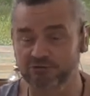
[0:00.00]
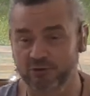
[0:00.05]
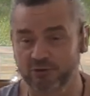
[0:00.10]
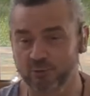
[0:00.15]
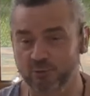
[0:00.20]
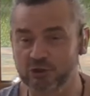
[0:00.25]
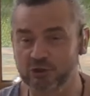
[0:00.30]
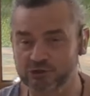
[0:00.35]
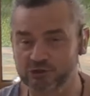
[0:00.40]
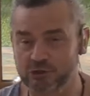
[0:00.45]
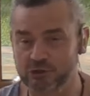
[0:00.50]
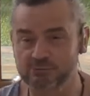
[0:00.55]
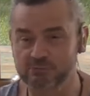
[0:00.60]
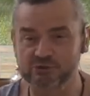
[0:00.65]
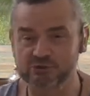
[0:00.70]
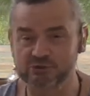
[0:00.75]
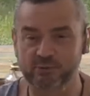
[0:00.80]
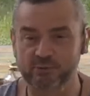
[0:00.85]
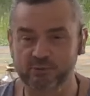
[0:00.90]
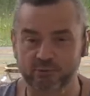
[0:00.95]
intro
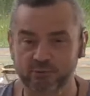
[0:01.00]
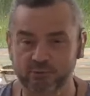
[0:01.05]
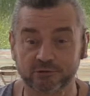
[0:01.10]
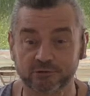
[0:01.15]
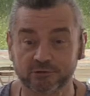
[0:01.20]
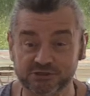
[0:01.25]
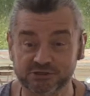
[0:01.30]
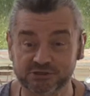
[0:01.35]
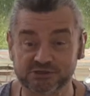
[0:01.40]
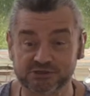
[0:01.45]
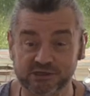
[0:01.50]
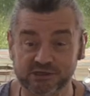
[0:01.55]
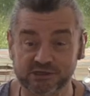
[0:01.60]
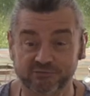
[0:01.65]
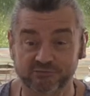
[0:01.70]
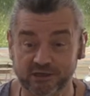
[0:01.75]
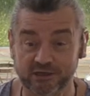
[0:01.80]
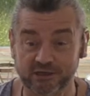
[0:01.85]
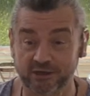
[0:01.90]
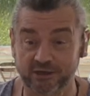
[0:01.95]
workshops so people can just
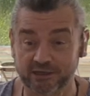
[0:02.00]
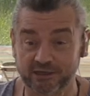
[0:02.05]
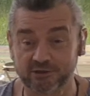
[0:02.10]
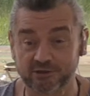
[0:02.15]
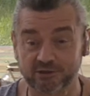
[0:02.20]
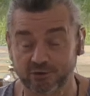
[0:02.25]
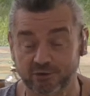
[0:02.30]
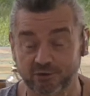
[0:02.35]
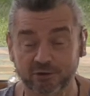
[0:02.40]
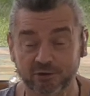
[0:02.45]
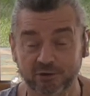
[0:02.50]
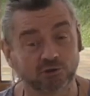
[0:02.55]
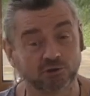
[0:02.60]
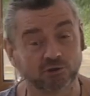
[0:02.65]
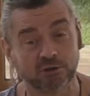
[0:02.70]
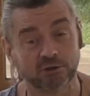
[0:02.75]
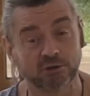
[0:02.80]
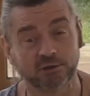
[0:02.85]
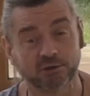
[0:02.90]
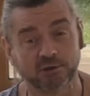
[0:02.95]
see if they like it or not.